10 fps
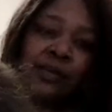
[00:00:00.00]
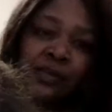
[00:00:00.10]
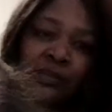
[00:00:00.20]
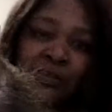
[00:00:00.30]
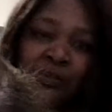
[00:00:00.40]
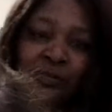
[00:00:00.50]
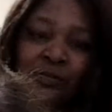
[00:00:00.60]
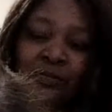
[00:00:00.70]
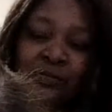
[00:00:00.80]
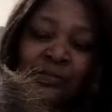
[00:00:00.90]

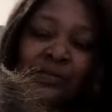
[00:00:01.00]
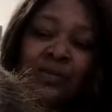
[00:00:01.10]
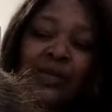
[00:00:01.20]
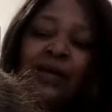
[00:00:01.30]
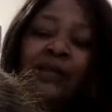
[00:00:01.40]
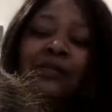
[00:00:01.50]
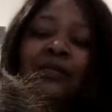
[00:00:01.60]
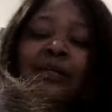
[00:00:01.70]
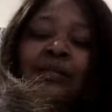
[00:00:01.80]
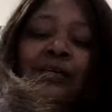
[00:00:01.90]
So now
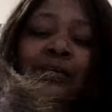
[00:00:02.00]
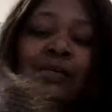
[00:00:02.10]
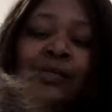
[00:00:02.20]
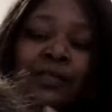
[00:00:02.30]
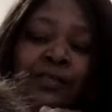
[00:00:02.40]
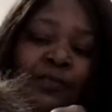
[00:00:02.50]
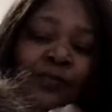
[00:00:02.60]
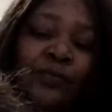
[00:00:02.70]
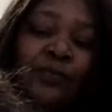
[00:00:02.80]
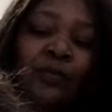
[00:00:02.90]
Tully is
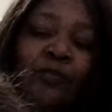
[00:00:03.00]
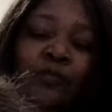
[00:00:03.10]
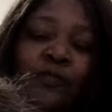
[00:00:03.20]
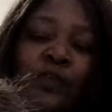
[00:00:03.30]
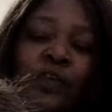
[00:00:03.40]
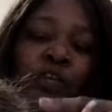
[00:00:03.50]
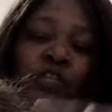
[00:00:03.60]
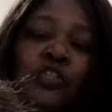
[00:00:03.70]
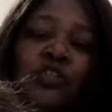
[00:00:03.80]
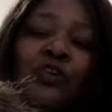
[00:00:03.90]

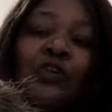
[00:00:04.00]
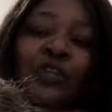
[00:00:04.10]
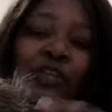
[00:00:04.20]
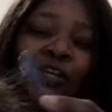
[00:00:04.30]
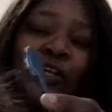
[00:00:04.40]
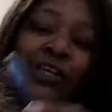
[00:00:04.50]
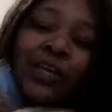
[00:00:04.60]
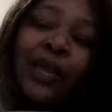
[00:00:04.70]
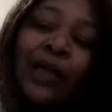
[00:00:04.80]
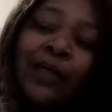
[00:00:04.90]
officially
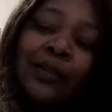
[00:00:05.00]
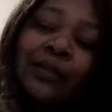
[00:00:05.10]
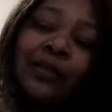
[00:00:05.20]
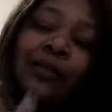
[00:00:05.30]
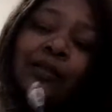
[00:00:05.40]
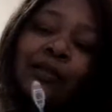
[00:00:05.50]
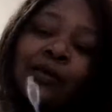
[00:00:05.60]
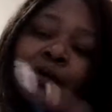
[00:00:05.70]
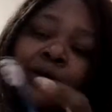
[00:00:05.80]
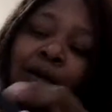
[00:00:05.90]
at
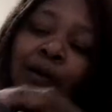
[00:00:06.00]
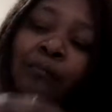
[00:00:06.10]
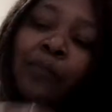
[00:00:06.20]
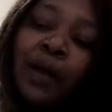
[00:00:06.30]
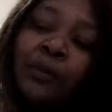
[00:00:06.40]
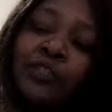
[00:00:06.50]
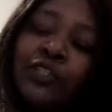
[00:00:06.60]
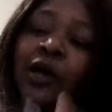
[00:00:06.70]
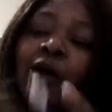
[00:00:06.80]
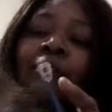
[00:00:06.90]
the barber
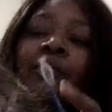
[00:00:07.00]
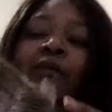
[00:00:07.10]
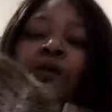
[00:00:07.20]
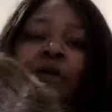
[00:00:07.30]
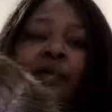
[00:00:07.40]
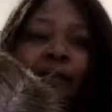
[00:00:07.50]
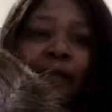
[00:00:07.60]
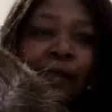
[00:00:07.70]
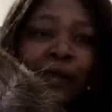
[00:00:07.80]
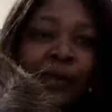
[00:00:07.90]
shop.
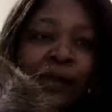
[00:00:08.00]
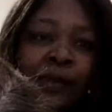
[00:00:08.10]
And